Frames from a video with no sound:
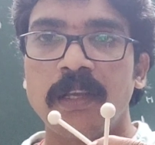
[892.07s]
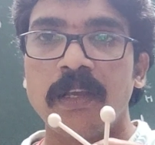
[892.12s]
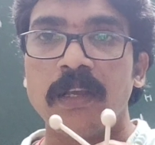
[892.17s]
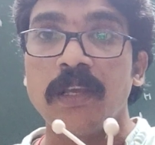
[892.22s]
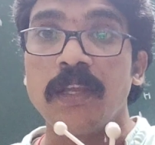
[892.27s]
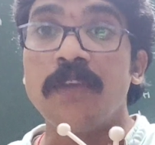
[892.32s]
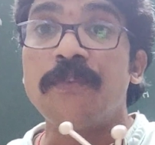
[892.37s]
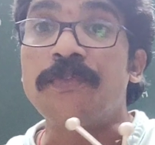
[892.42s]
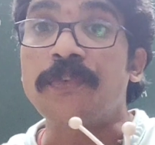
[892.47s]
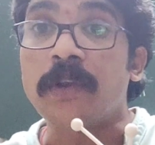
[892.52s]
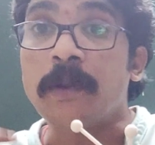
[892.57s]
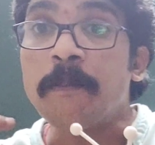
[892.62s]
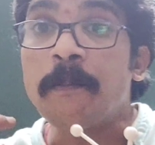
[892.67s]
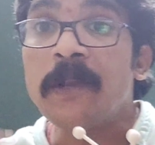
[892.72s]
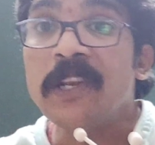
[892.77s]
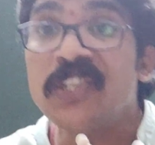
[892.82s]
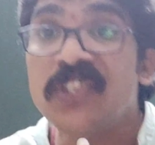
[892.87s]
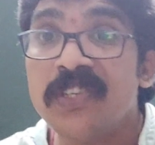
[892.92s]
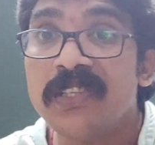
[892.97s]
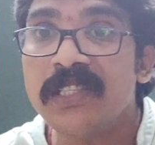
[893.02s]
If
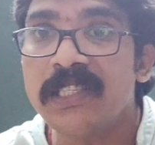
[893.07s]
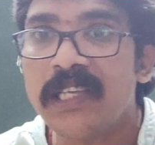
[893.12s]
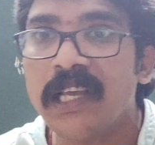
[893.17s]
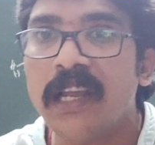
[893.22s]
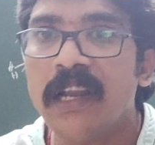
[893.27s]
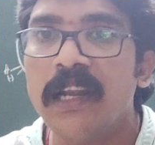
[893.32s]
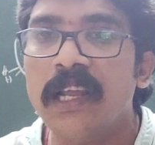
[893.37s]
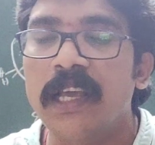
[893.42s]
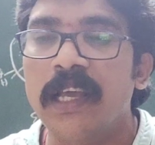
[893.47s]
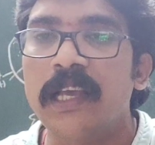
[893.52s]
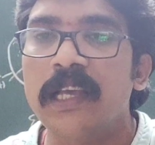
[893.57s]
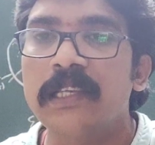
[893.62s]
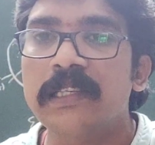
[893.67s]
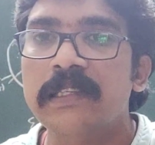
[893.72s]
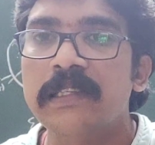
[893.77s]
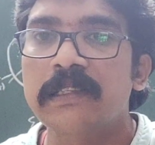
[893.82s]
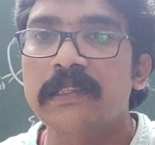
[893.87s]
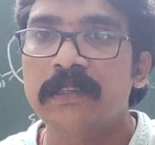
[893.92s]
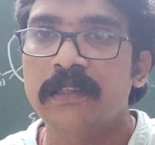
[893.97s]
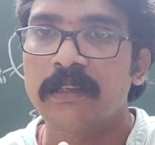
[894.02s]
repulsions are
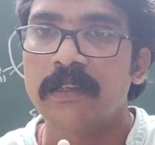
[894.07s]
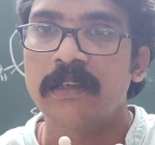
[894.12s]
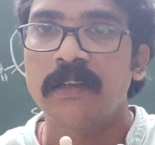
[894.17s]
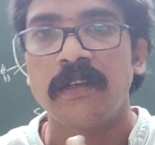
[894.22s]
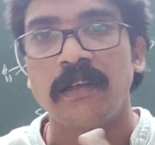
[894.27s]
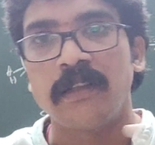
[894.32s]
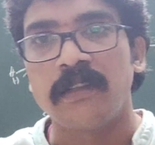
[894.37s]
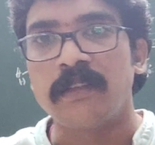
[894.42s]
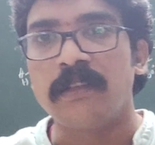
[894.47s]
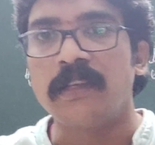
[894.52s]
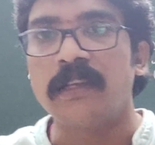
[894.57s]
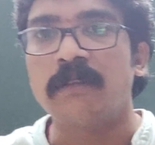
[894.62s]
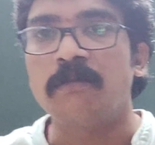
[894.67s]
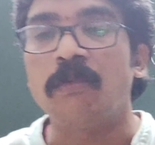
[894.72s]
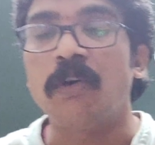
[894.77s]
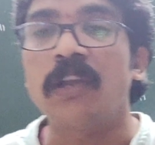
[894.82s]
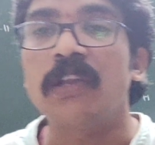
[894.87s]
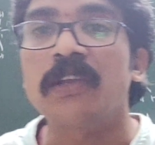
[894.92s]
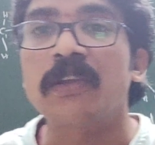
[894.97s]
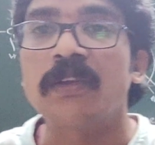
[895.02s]
less, then
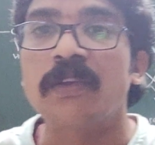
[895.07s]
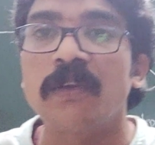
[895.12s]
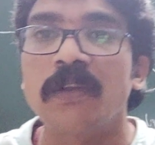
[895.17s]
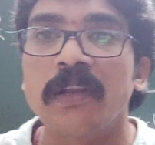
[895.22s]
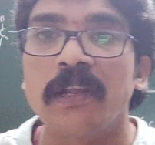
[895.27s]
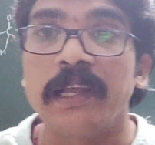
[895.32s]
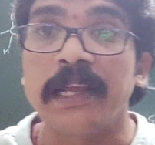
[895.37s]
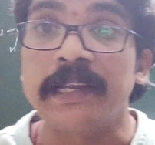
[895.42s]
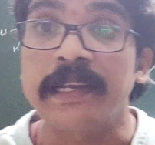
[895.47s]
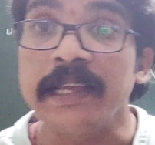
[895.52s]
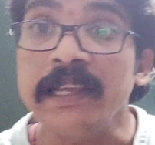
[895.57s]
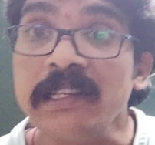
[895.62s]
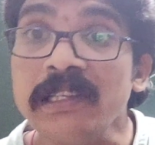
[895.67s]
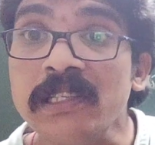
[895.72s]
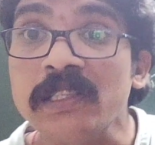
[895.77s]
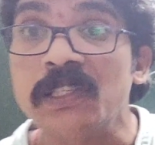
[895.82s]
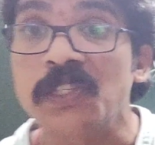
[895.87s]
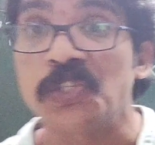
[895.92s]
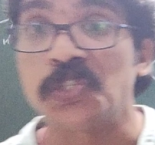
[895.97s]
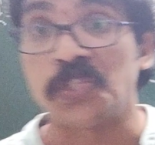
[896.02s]
molecule attains
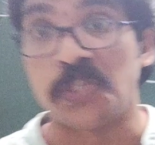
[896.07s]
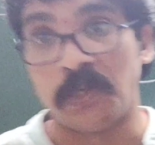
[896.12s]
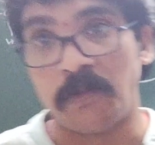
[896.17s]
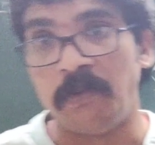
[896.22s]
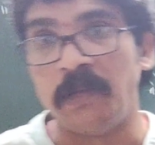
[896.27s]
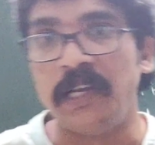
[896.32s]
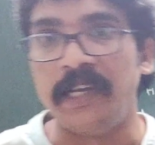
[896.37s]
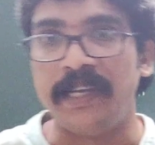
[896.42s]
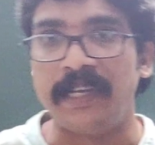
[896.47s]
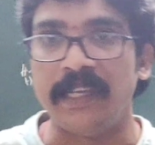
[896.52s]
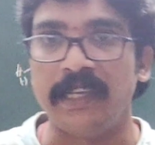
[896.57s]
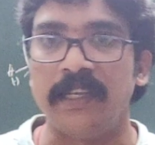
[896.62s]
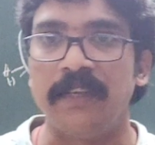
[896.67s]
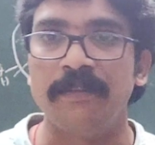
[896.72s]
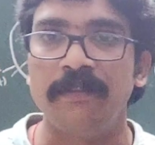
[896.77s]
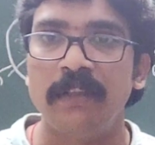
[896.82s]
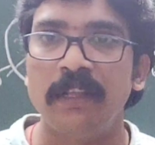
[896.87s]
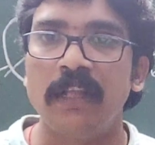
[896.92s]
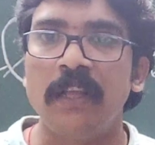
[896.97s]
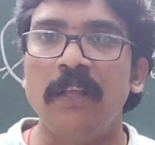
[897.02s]
stability.
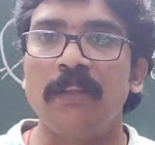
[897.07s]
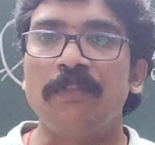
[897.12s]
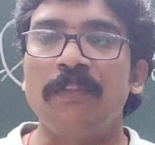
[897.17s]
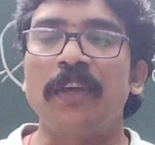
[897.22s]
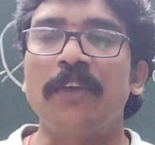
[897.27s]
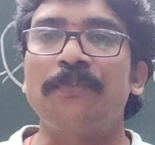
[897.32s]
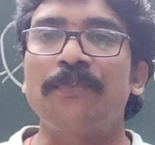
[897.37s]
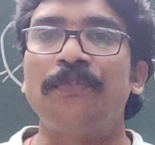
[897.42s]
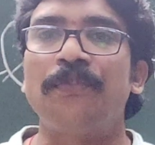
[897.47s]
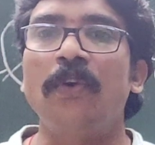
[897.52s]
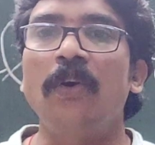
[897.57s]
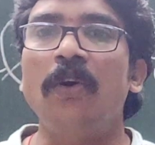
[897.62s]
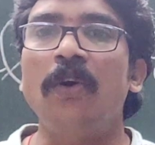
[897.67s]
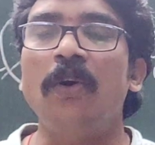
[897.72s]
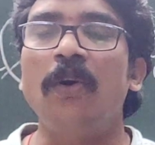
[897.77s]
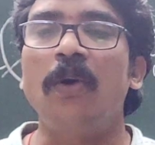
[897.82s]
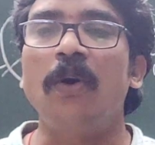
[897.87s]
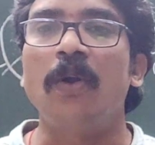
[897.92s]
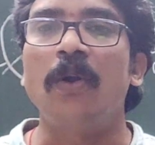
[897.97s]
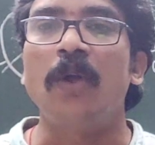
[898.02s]

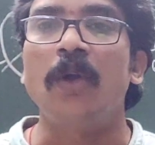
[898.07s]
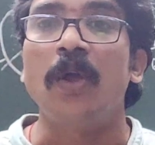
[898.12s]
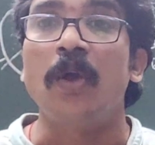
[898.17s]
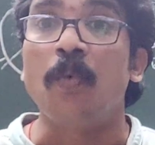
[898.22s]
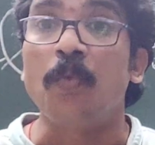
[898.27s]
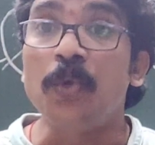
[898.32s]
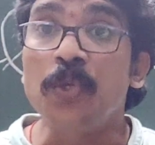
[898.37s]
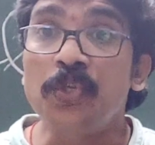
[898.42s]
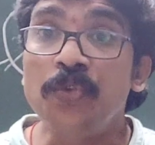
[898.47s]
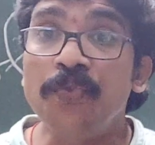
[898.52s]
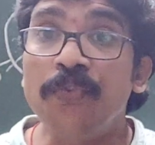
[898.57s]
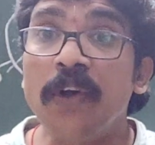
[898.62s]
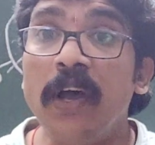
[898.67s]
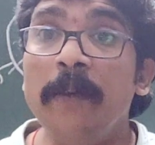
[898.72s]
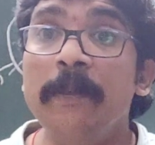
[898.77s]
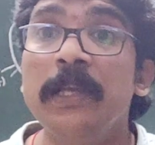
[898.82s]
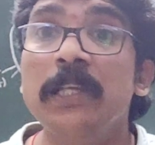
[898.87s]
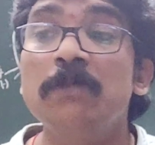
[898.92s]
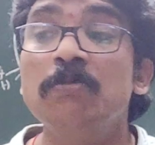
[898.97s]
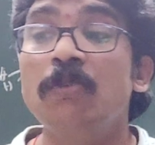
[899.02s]
Therefore, which form
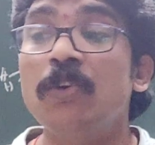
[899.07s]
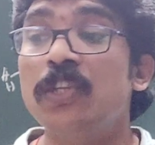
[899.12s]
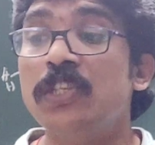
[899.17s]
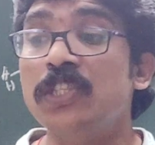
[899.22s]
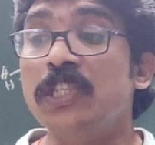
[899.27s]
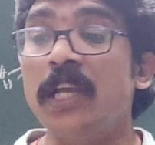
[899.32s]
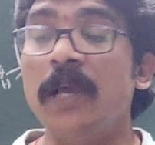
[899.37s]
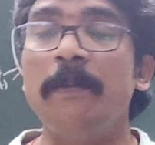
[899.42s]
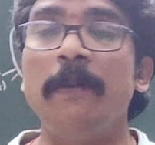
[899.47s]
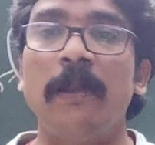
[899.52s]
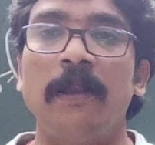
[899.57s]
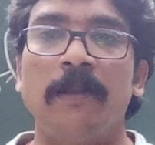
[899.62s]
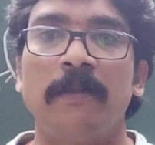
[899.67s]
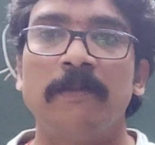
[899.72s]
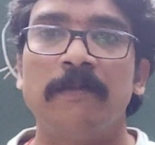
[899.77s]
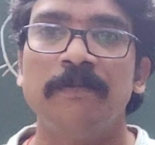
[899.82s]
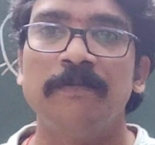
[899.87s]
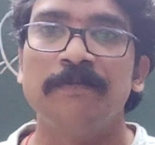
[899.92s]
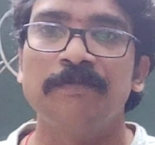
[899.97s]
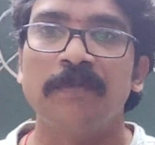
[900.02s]
is more stable?